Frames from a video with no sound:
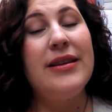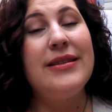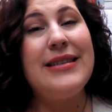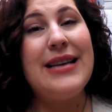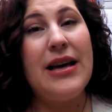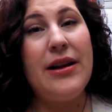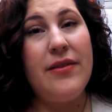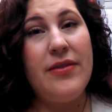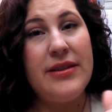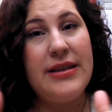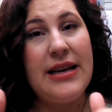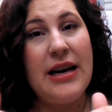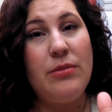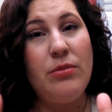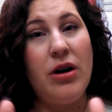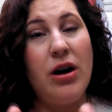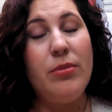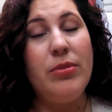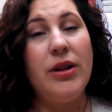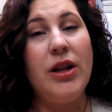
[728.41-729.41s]
down in the
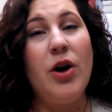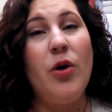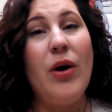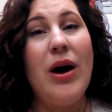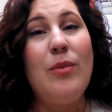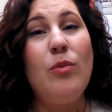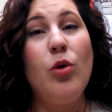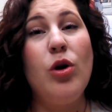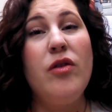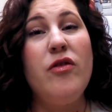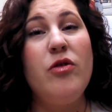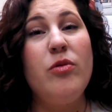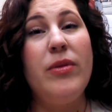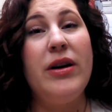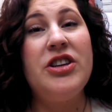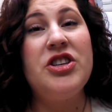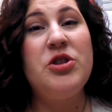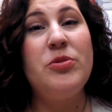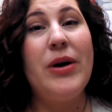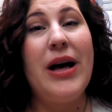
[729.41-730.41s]
down bar below, and more
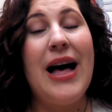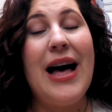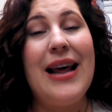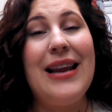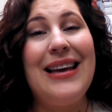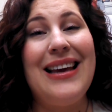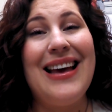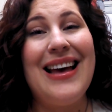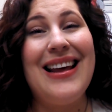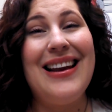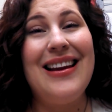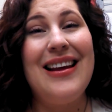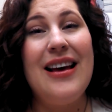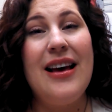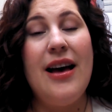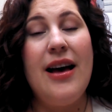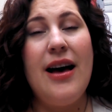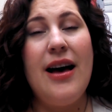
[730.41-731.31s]
information about how to get